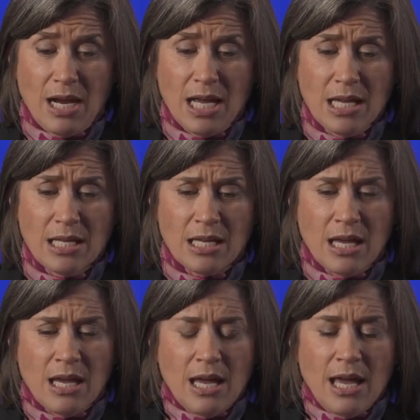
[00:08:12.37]
right?
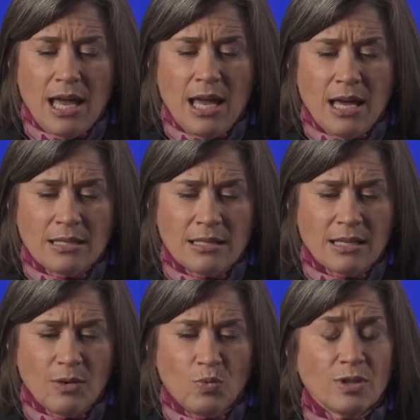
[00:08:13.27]

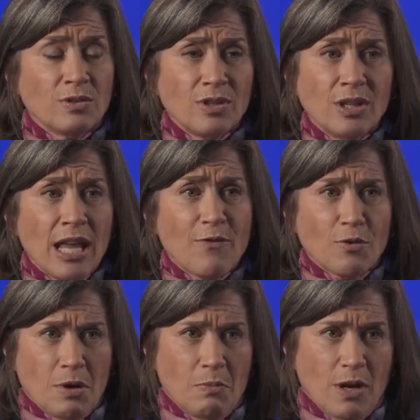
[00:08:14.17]
And we're
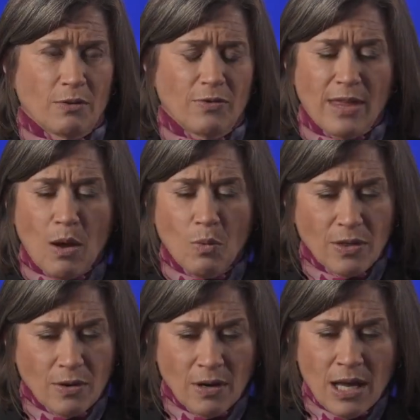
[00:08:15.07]
never prepared for that,
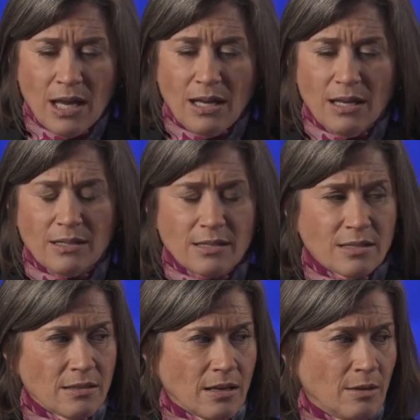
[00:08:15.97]
whether
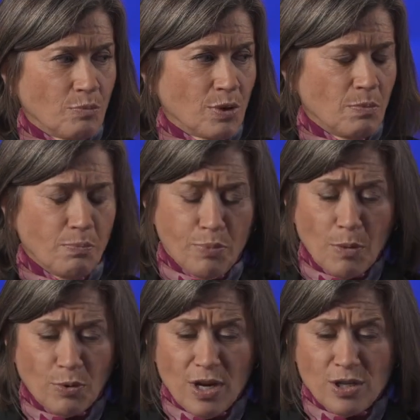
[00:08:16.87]
it's a
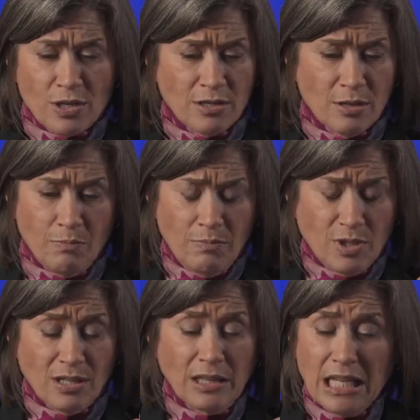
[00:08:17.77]
preparation
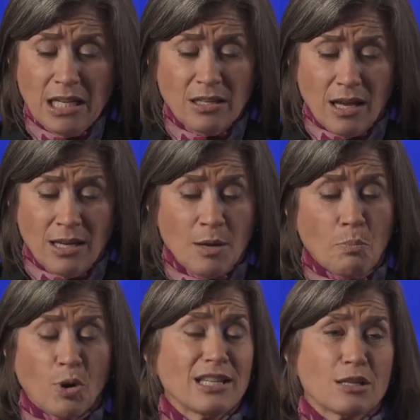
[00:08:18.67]
to lead an
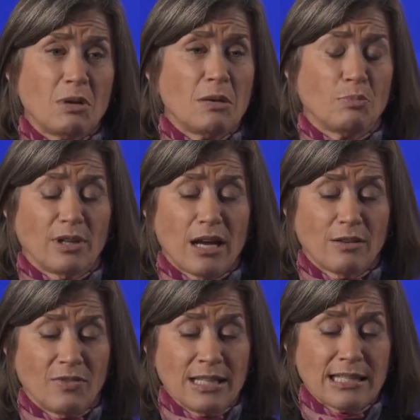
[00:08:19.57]
oppressed people
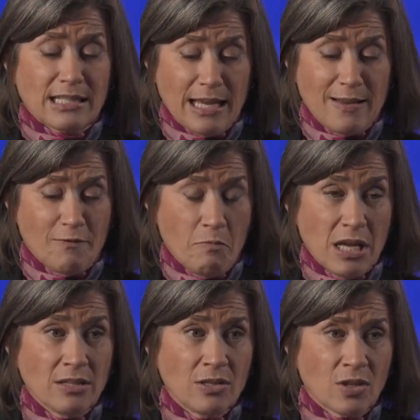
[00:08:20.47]
out of
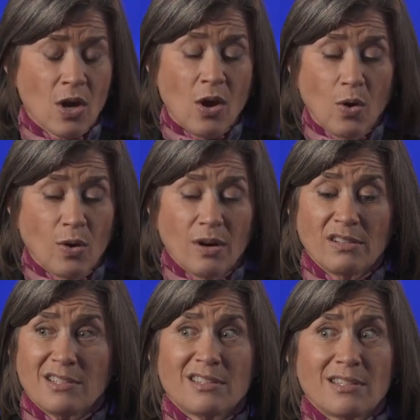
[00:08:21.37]
enslavement
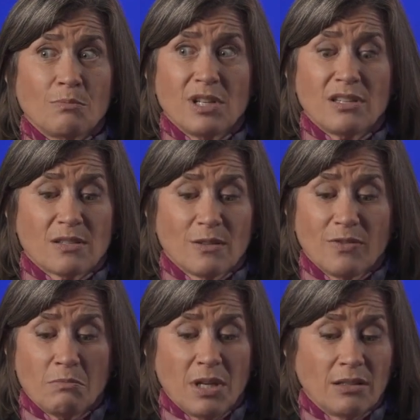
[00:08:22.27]
or to simply
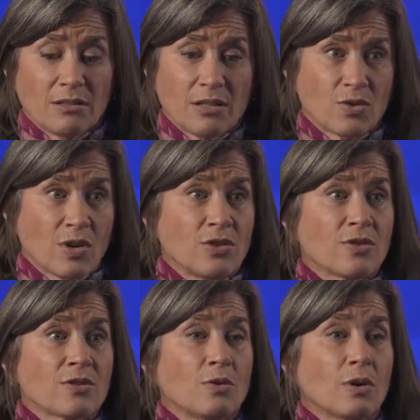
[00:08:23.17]
serve a meal to
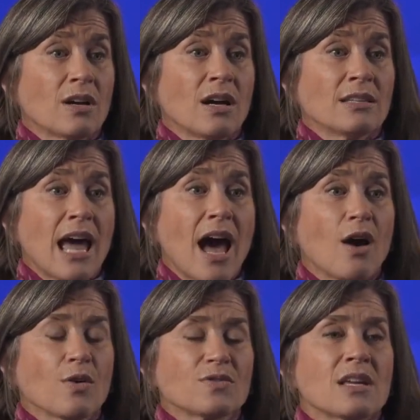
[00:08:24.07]
strangers who are
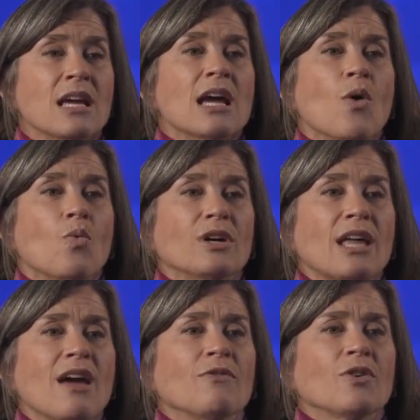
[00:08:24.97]
unhoused.
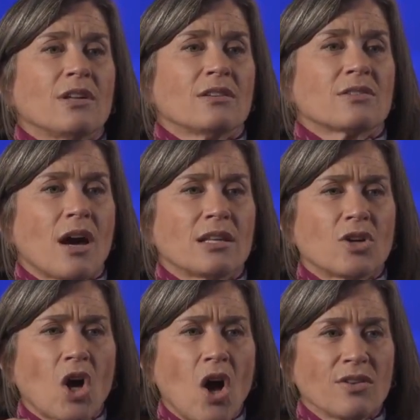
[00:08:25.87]
Whatever it is
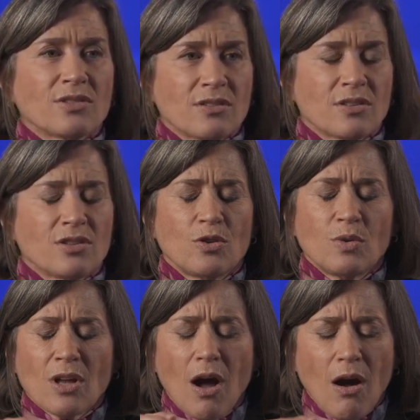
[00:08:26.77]
God calls us to do,
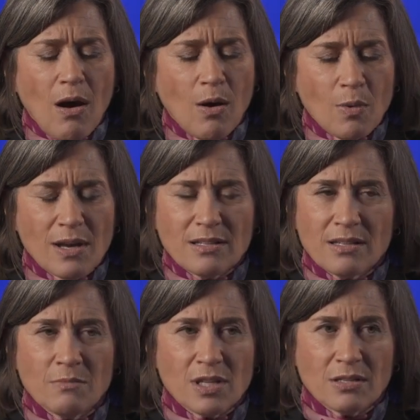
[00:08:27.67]
it always
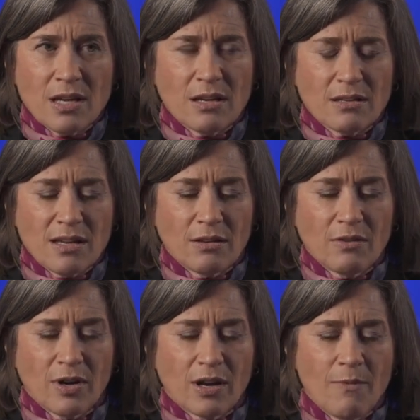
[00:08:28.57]
seems to take us out
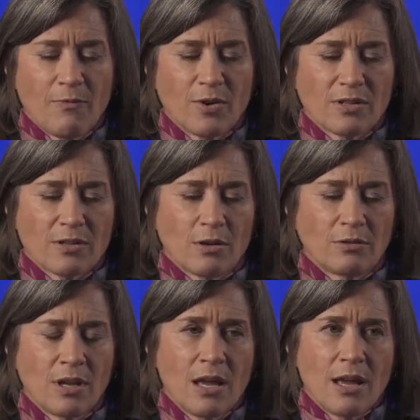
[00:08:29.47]
of our comfort
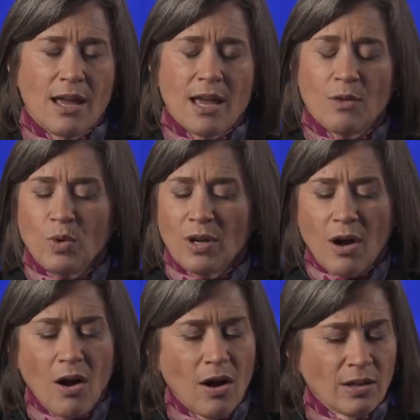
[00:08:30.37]
zone. And we
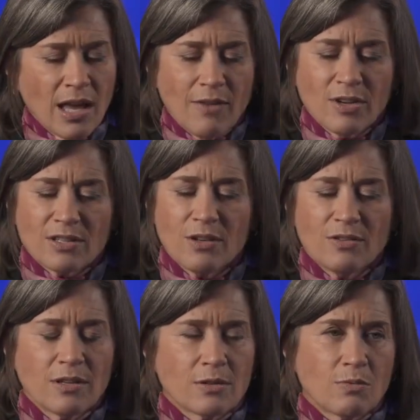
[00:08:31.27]
all have
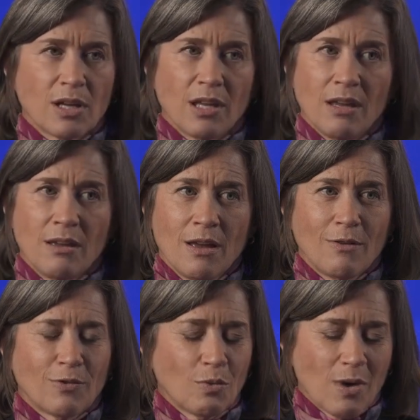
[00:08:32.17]
excuses ready
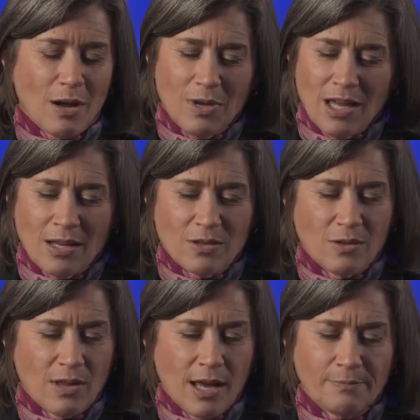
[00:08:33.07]
for why we can't
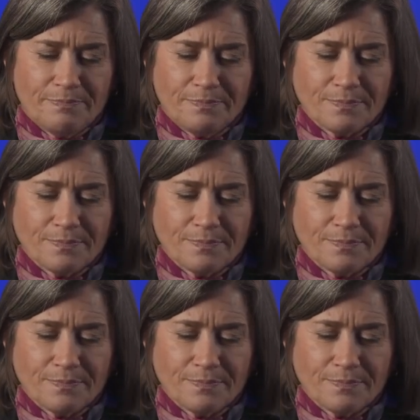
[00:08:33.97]
do that.